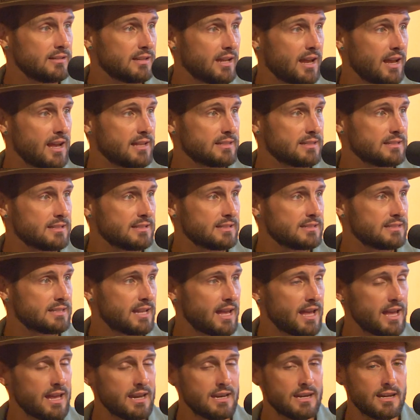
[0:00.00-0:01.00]
Yeah,
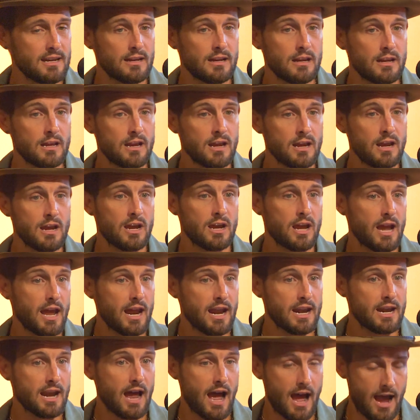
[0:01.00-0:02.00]
6'10".
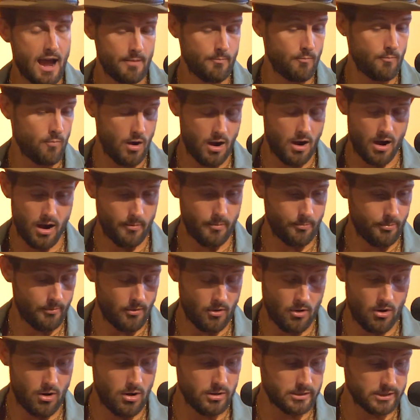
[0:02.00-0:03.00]
And I'm up
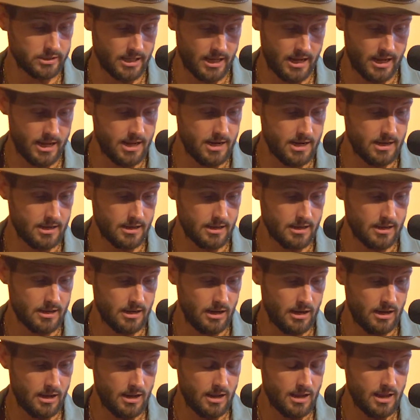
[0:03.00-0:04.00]
all night.
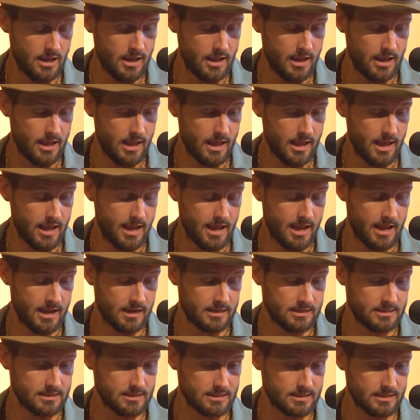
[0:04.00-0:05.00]

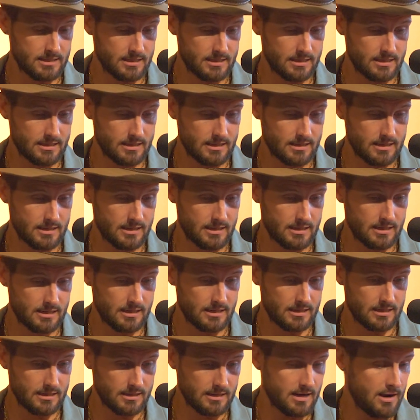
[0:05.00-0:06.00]
And
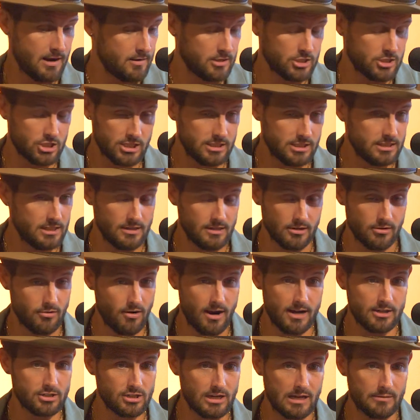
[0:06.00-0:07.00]
she did a
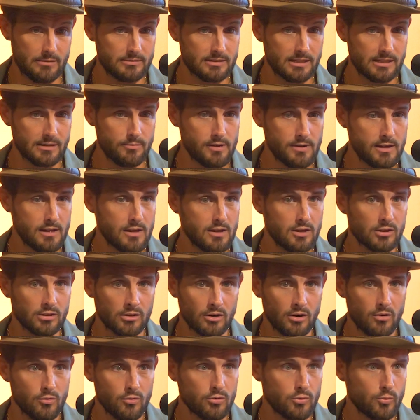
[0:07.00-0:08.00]
great job sleeping. You
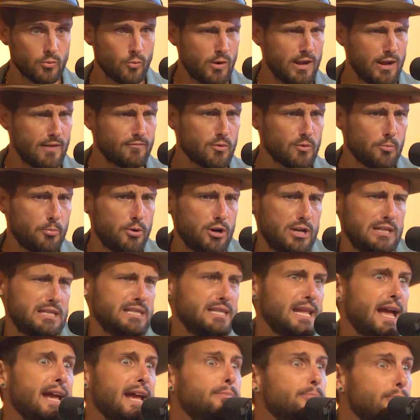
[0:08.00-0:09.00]
know, we have to put a
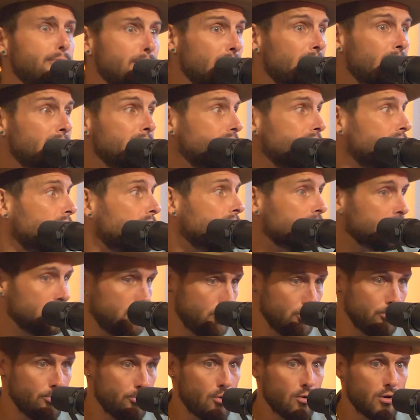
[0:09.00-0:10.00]
diaper on a fucking
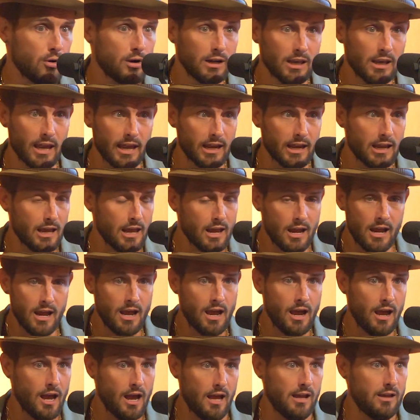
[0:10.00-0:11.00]
newborn. Like,
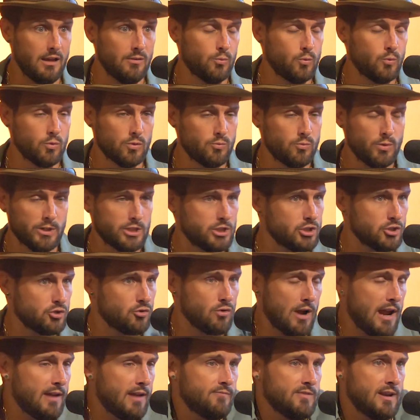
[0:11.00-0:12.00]
it was just,
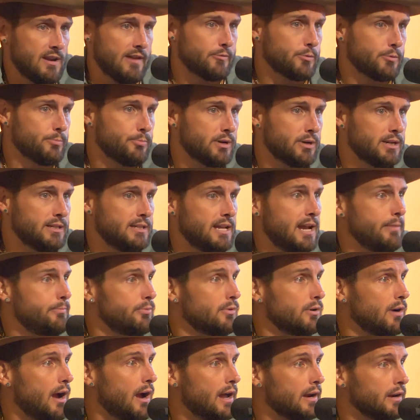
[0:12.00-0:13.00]
I've never put a
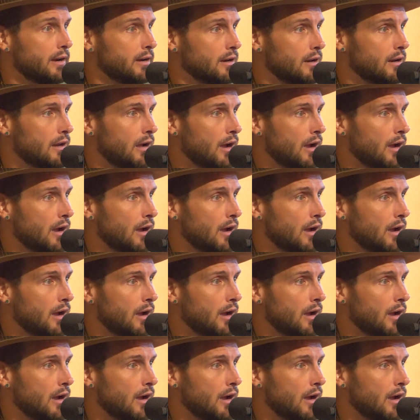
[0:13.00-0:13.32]
diaper on